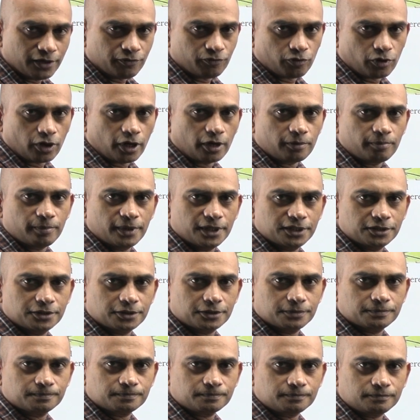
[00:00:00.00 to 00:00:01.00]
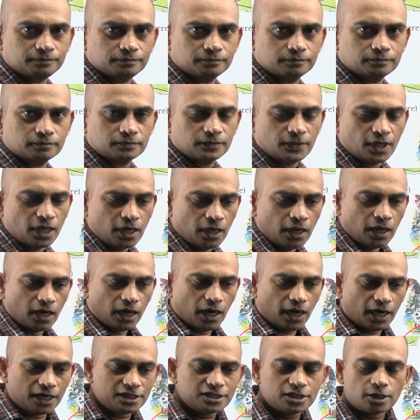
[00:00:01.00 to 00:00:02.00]
environment.
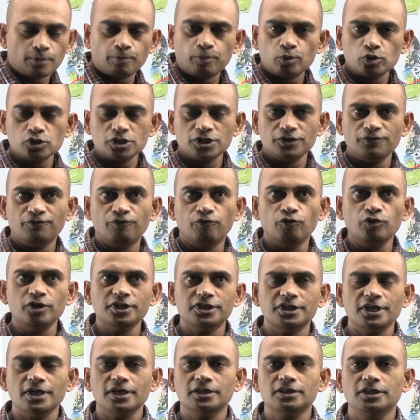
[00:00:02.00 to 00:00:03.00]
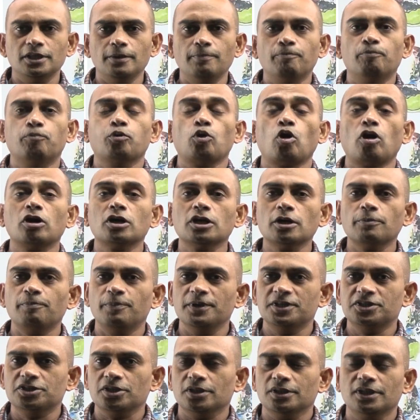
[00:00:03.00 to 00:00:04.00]
And suppose if we take the broader
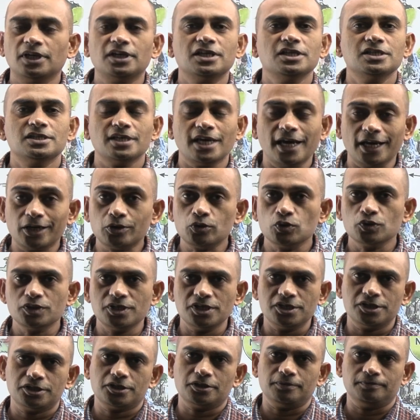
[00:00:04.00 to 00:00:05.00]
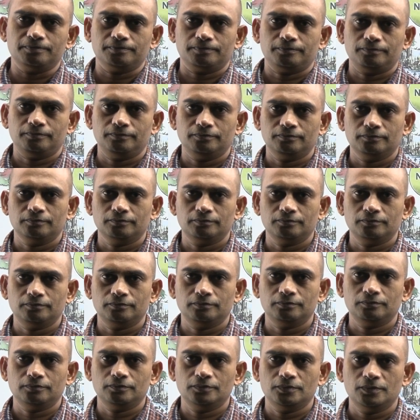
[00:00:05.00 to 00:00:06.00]
picture, that is ecosystem.
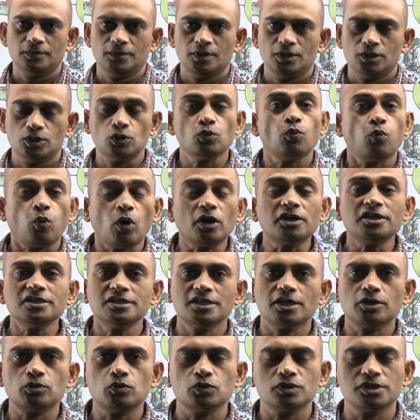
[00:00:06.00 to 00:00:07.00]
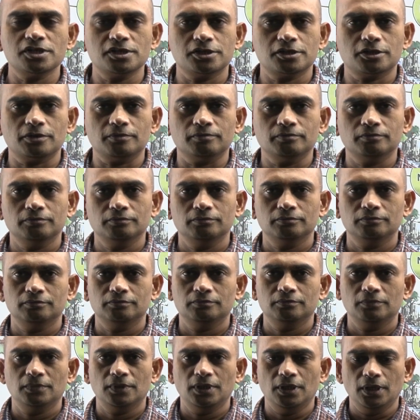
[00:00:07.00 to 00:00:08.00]
So what is ecosystem?
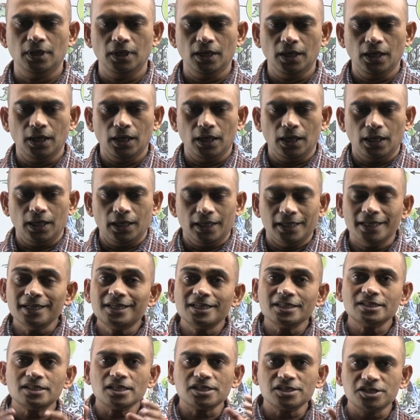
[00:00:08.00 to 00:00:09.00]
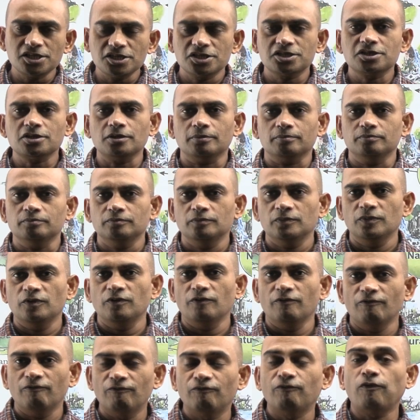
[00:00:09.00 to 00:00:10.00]
It is a system
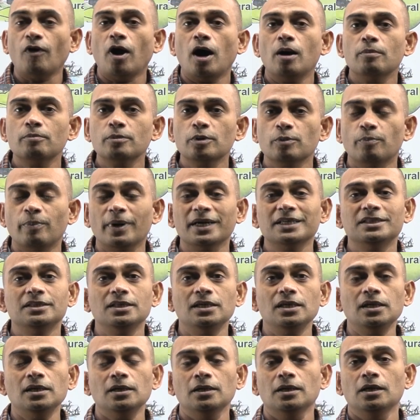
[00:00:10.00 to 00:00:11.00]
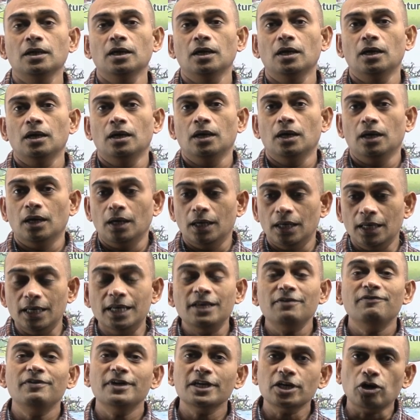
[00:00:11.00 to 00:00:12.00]
formed by the
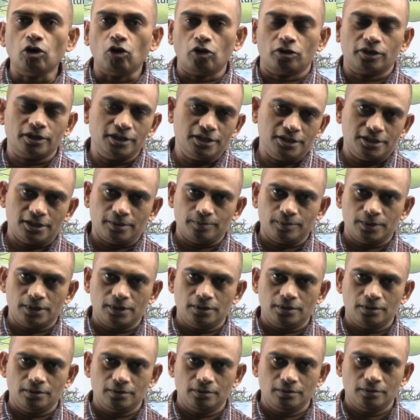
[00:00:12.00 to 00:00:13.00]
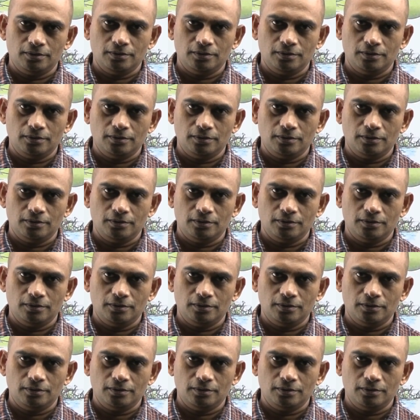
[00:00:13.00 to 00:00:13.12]
living organisms.